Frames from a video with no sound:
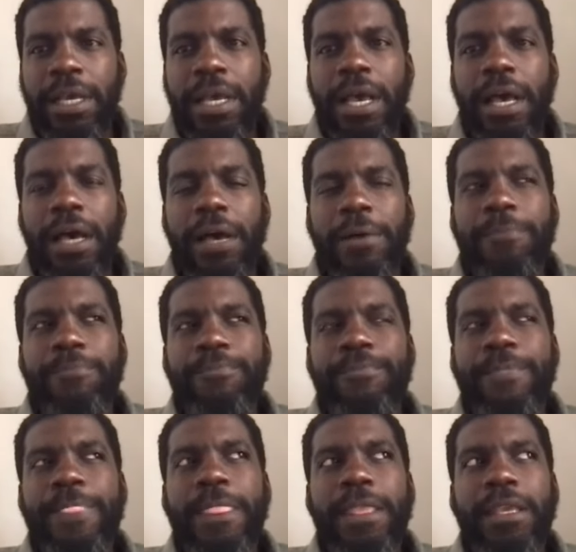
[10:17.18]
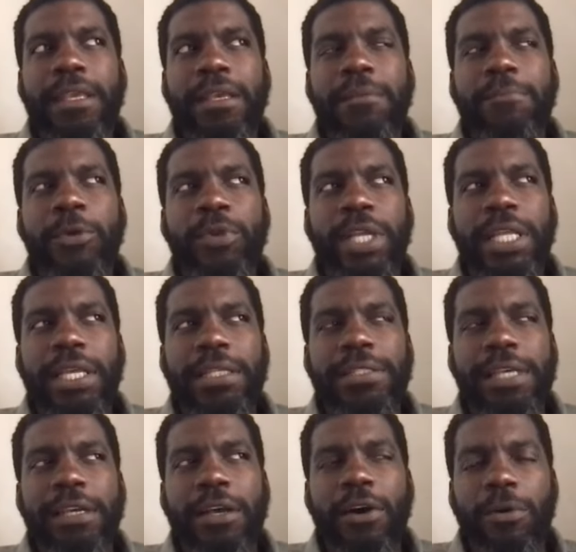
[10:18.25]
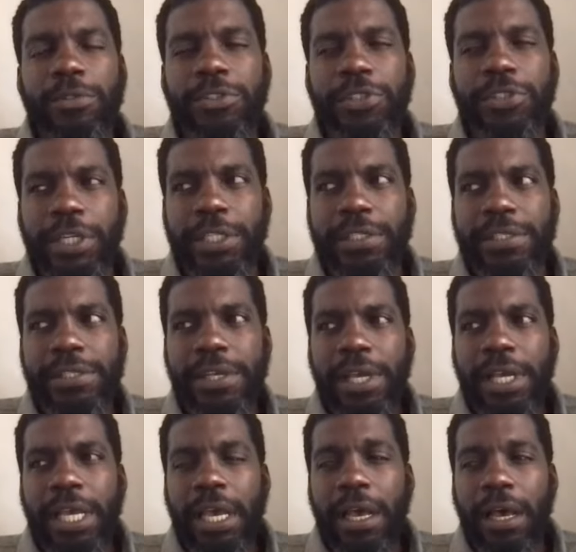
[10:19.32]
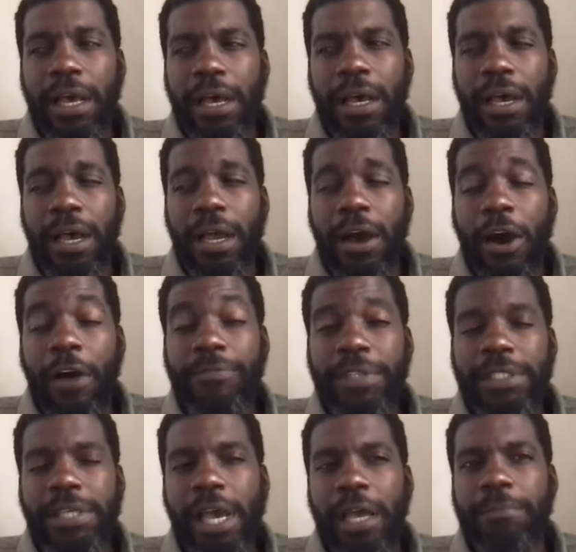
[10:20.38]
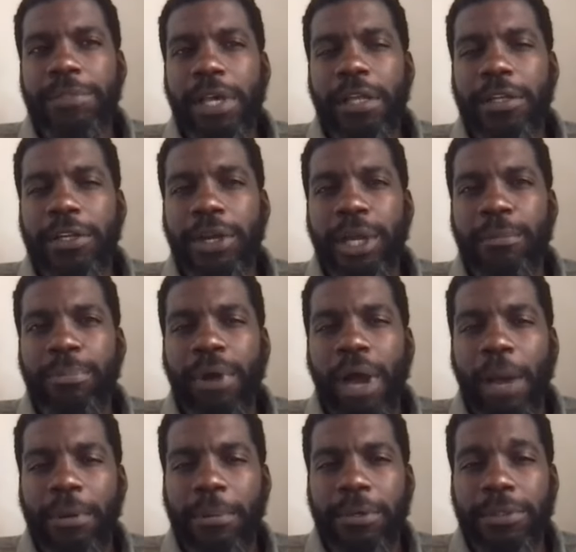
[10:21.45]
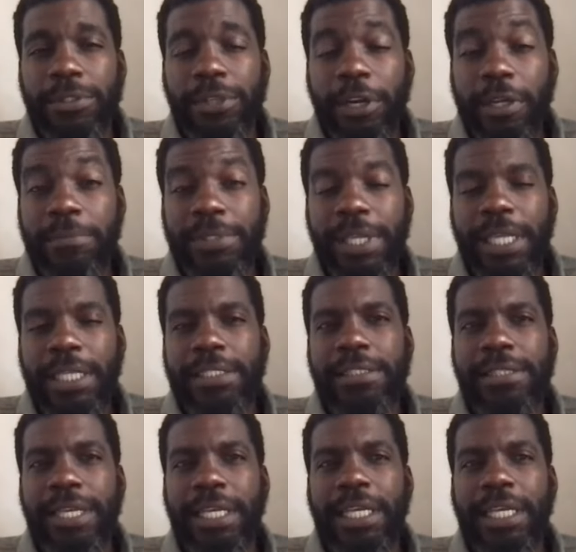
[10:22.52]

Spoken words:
communities and cultures, oftentimes under improbable circumstances and